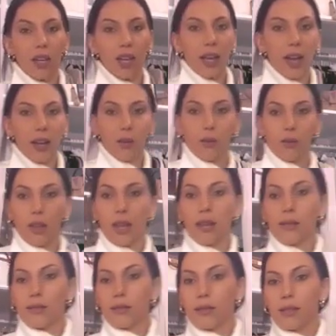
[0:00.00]
Like, I don't
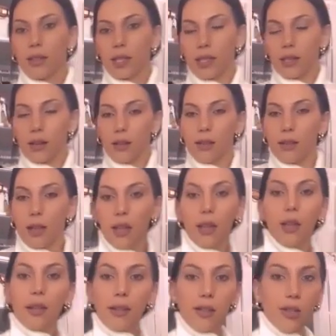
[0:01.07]
like
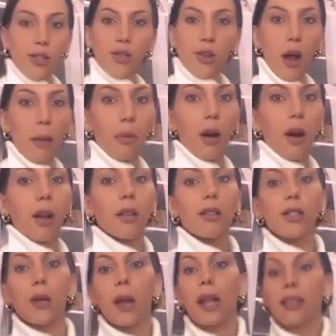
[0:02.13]
the strap
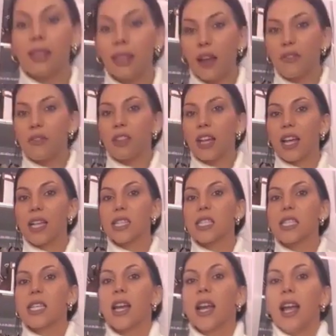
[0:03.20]
part. So I love this.
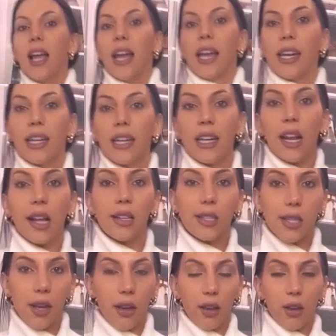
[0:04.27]
And
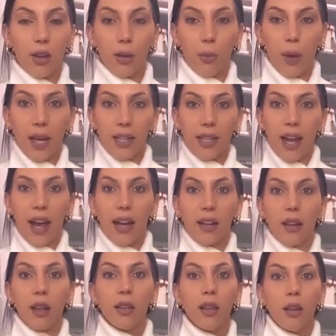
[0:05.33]
it's a good way to
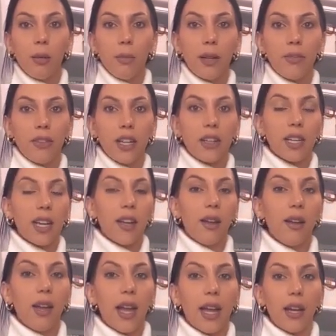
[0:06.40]
add a little bit of
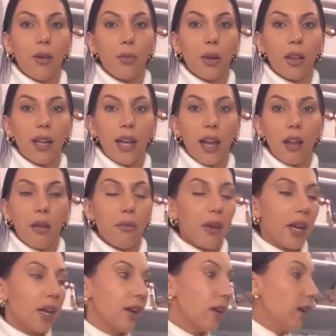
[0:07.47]
detail and really
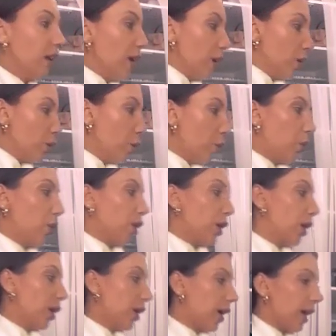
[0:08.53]
elevate
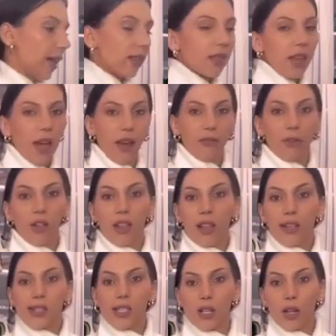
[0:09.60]
the
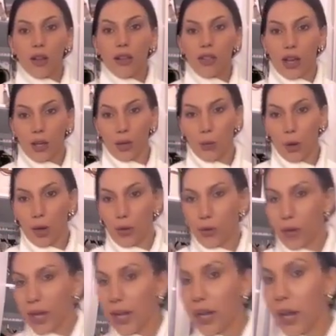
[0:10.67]
effortless look that you are
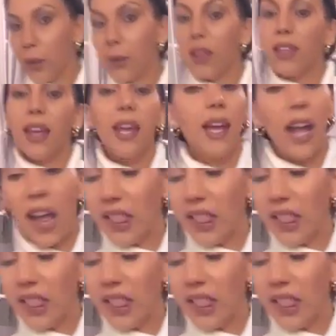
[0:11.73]
creating with it.